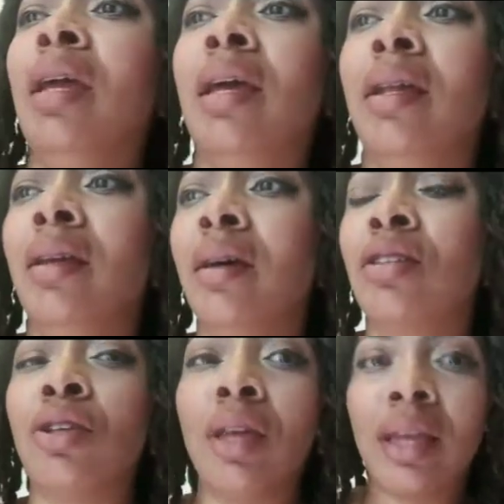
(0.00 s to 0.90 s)
and
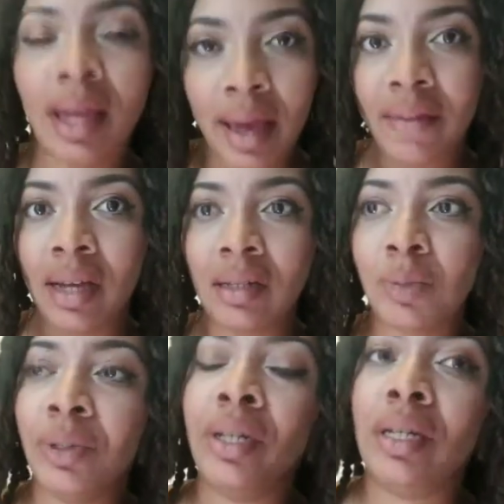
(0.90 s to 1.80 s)
uh, so that he can have that
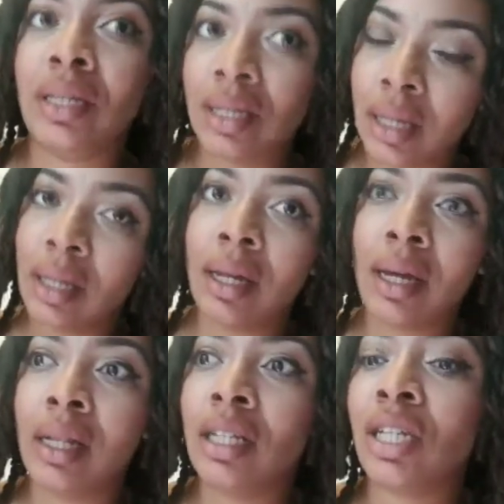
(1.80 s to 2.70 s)
experience and then I
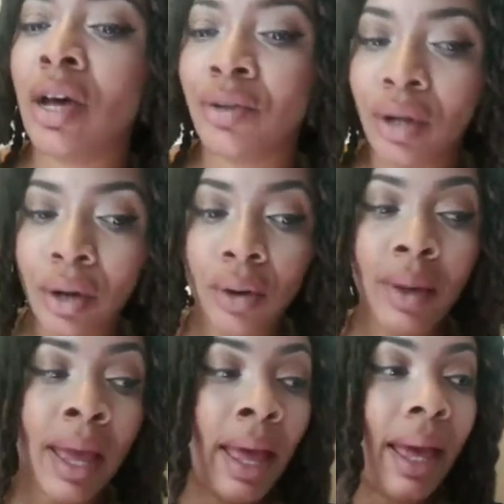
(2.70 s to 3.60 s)
can let y'all
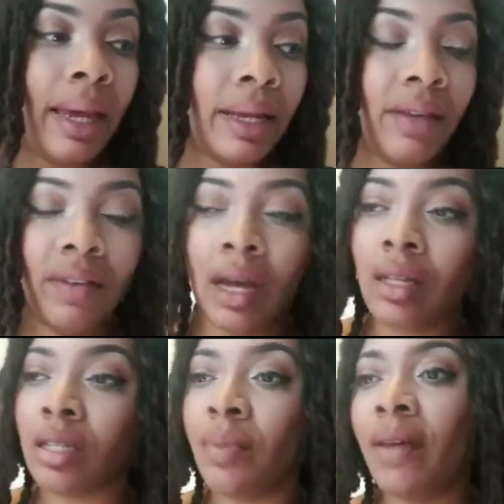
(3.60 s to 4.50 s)
know and give
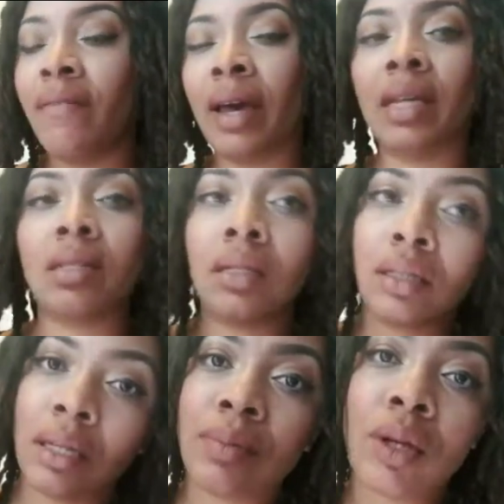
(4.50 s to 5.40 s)
y'all some advice and
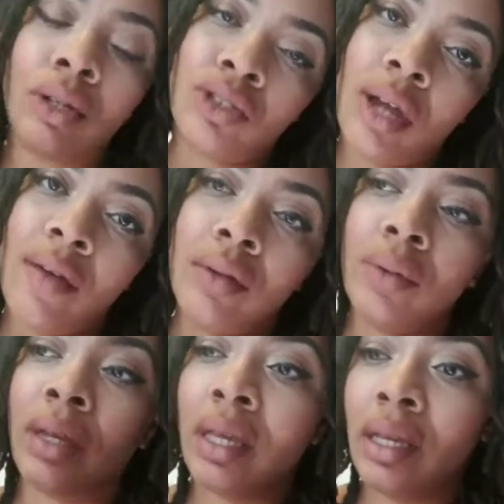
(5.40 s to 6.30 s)
tips on
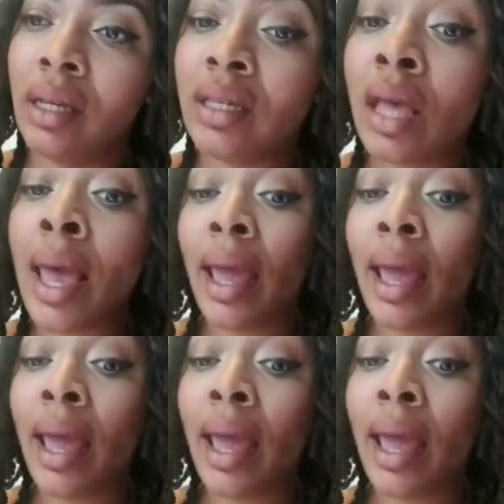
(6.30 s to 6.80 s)
traveling with kids